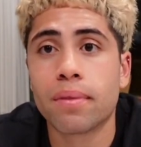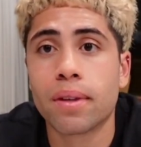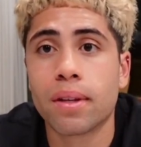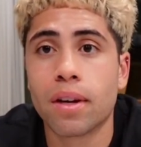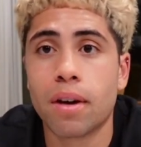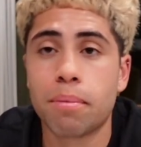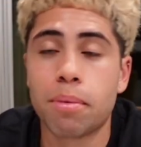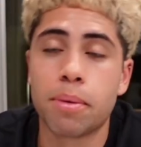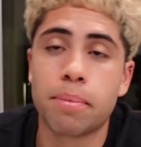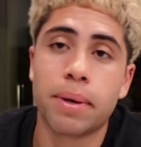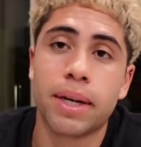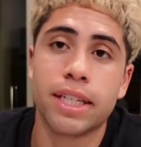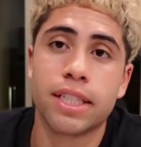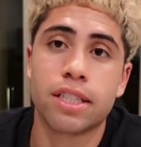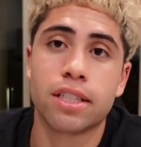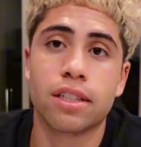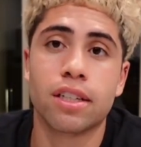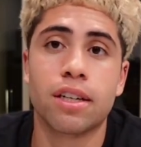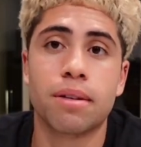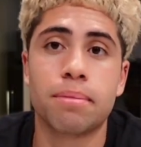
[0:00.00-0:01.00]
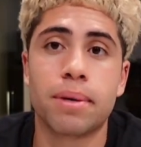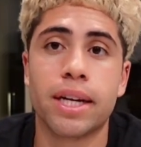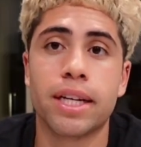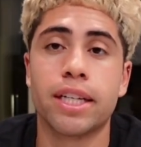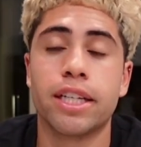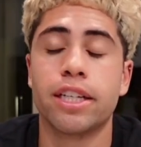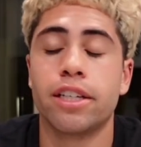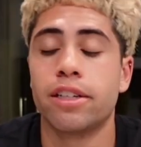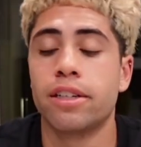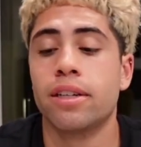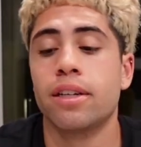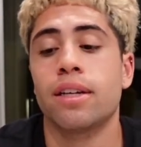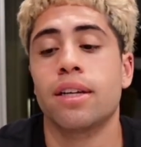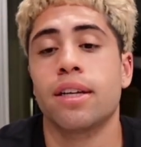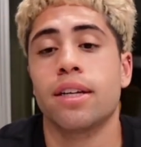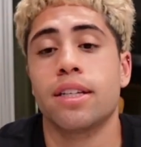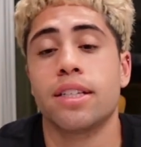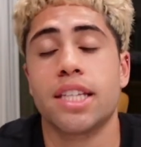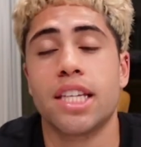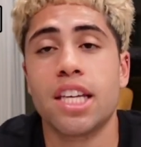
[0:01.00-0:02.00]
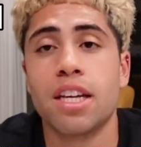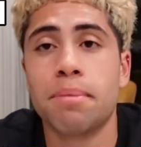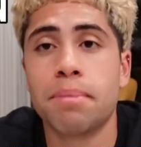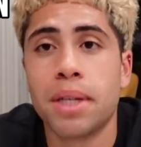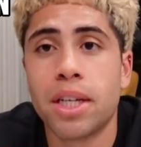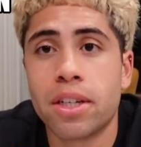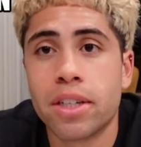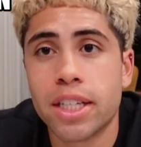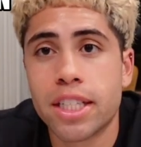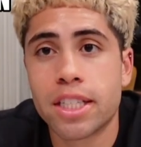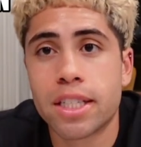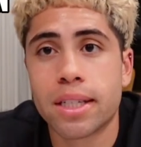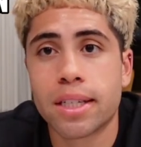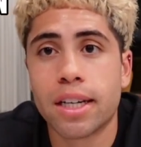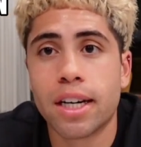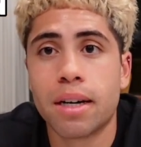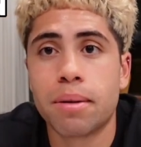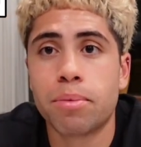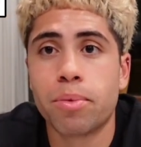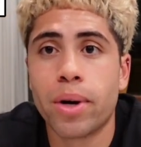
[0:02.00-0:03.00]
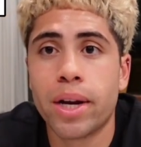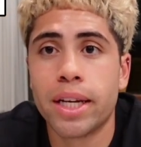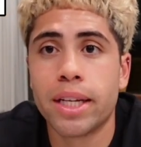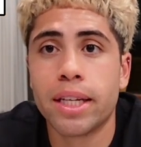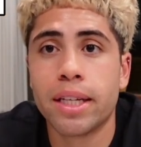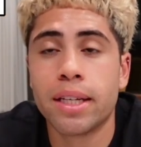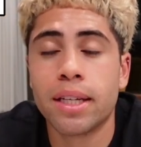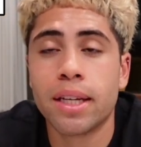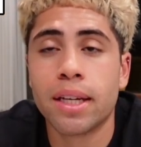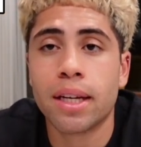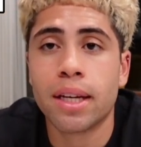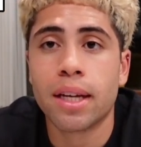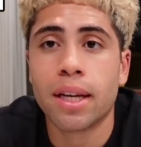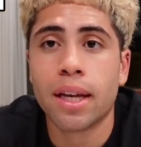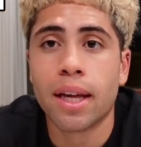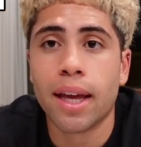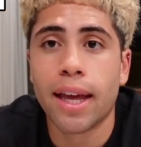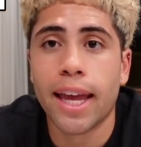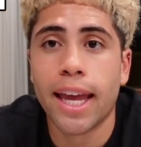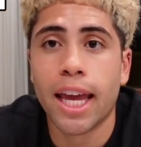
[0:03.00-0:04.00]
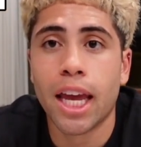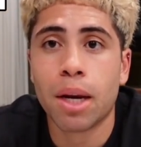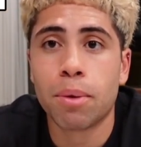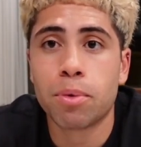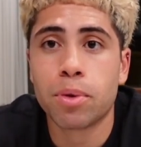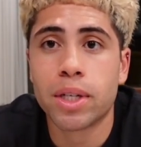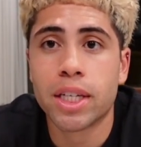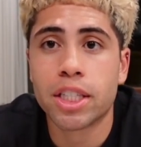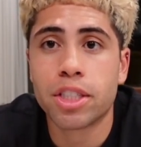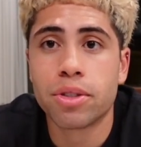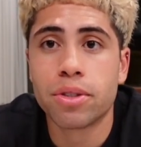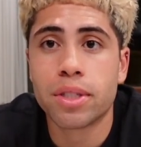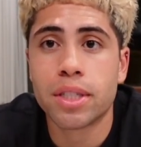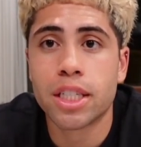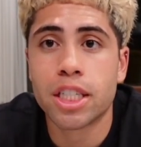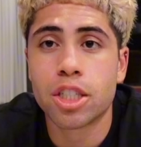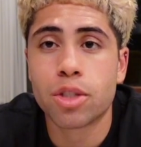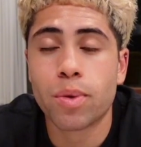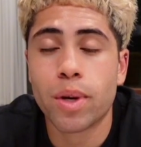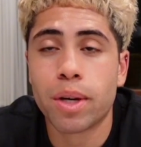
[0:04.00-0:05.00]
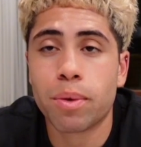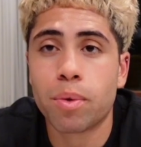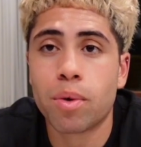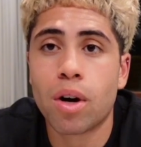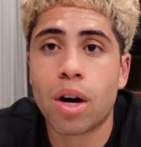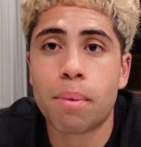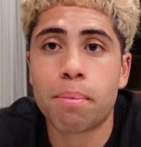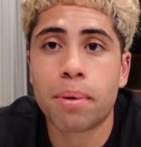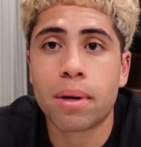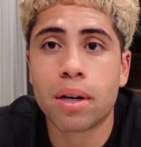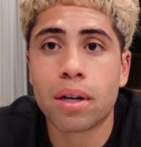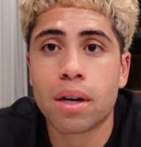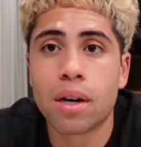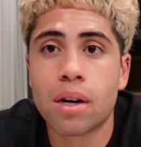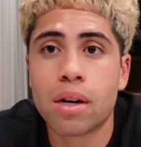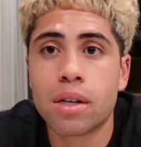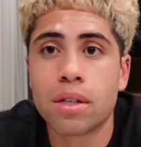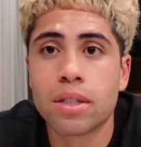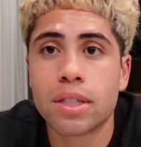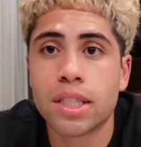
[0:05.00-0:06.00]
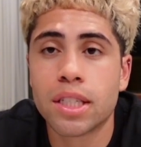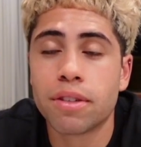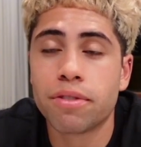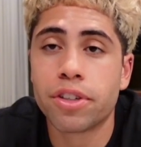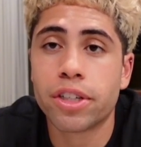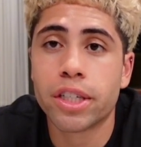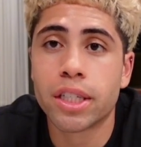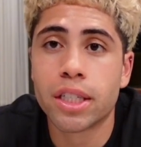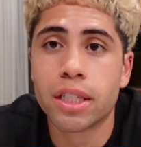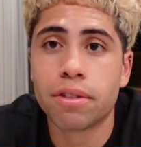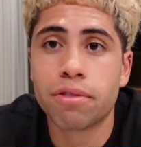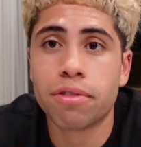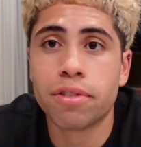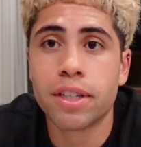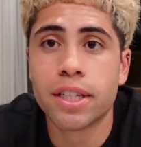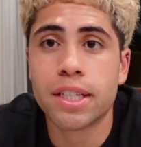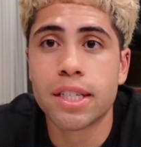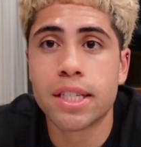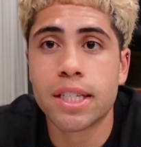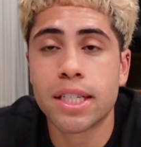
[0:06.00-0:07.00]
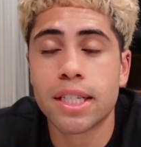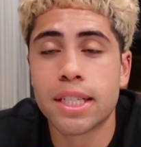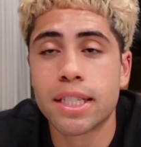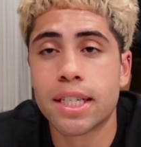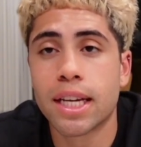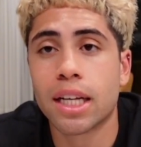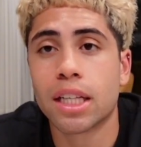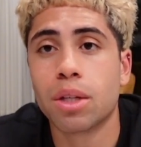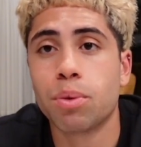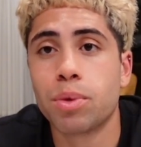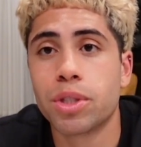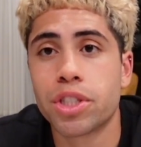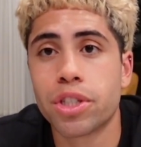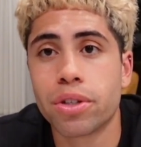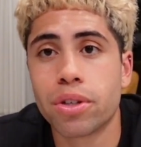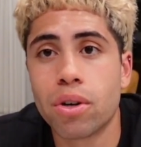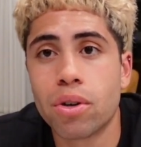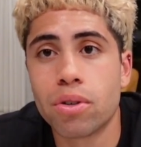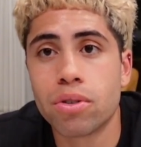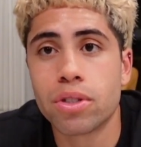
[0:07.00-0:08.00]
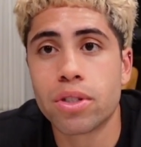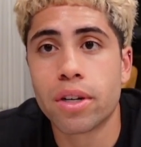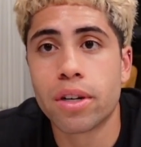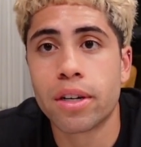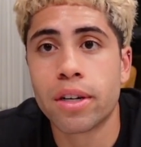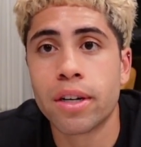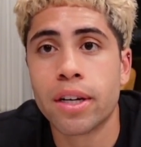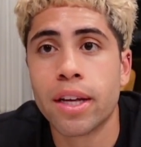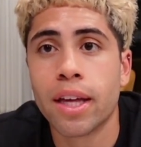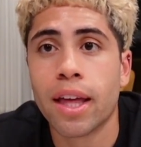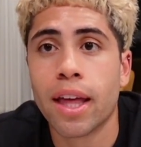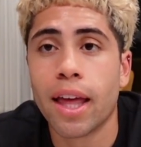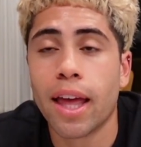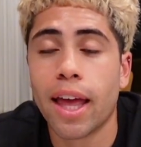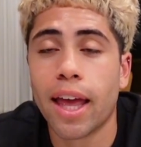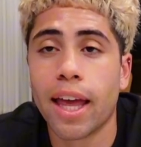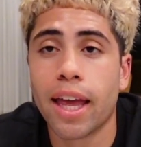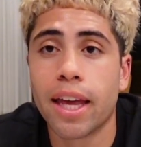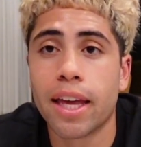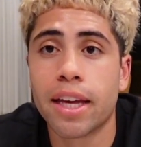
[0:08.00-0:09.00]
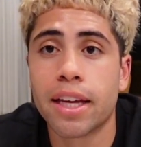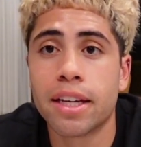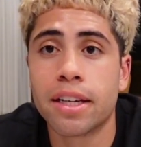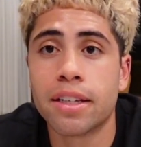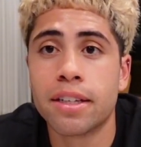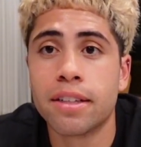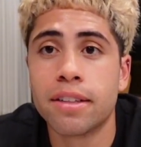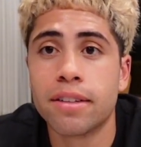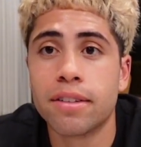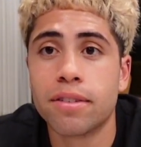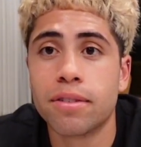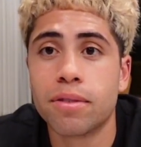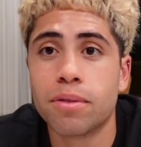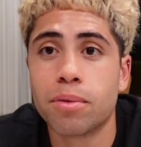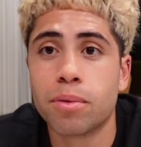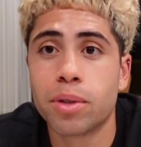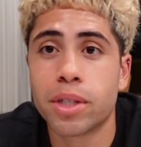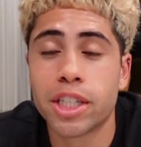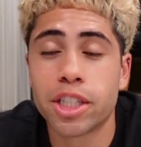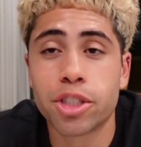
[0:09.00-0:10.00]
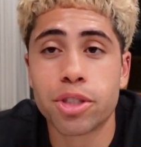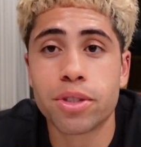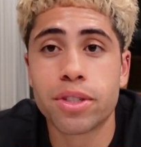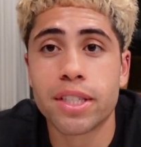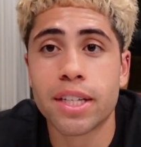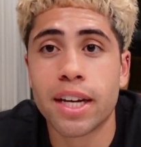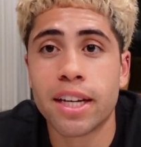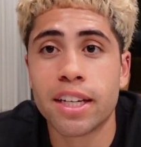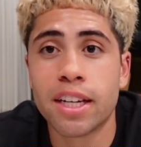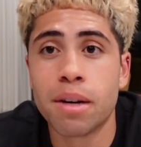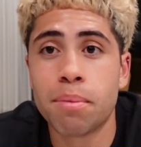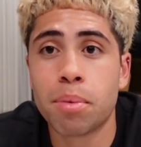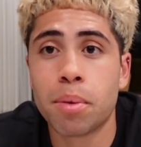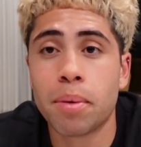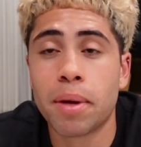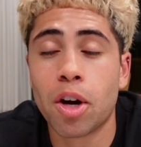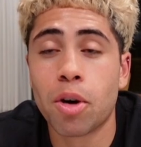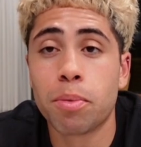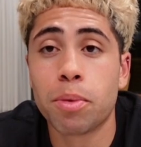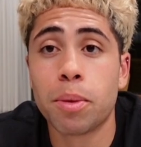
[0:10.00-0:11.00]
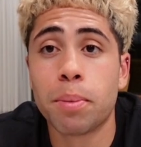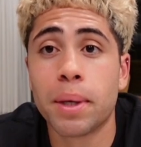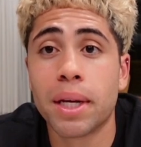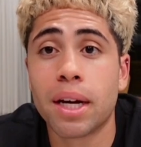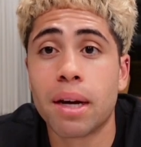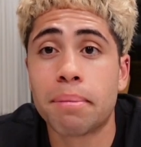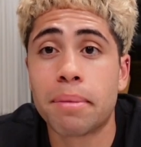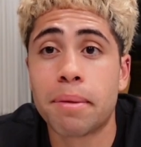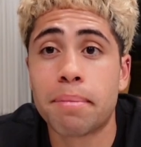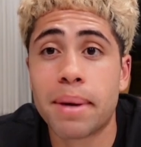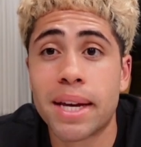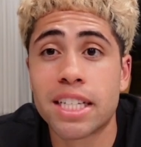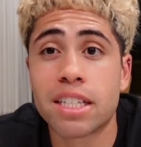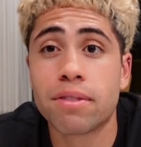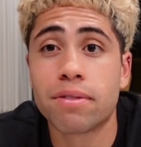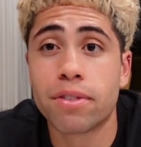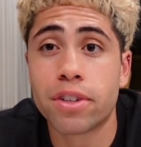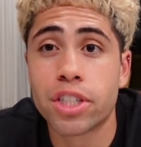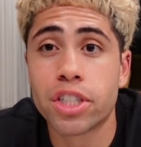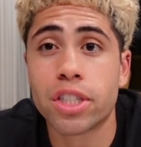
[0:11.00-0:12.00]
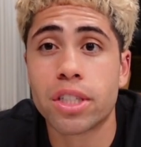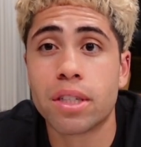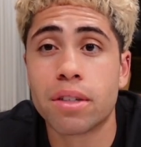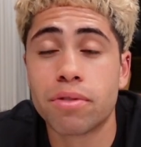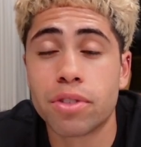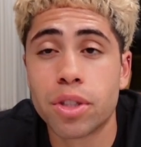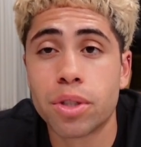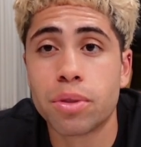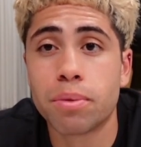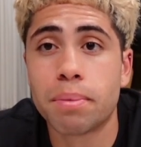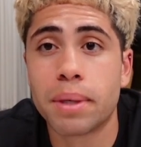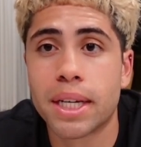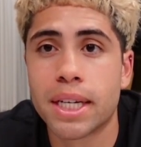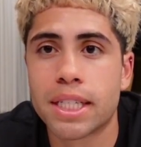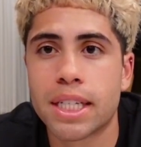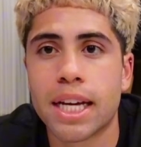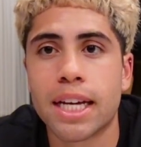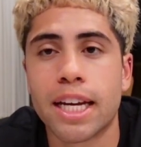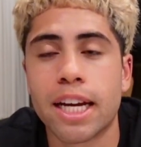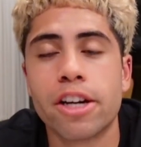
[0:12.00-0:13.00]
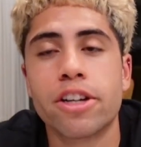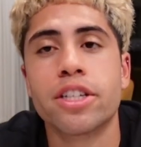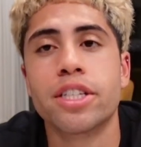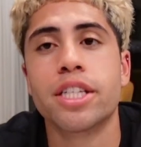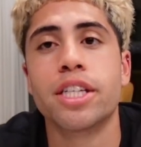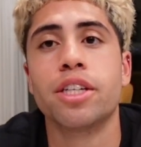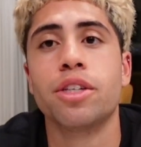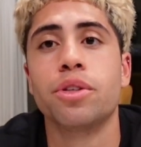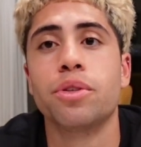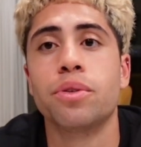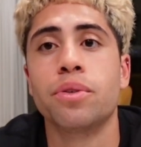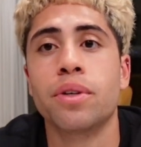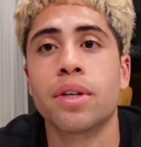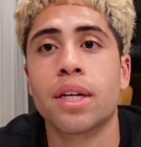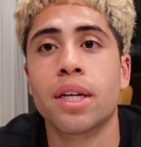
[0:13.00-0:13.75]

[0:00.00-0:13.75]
I'll put my Instagram right here. DM me on Instagram ready, and we'll get you situated. We'll hop on a call, see if you're a good fit, see exactly what your goals are, and we'll get you signed up and help you become the best version of you. Because I guarantee you,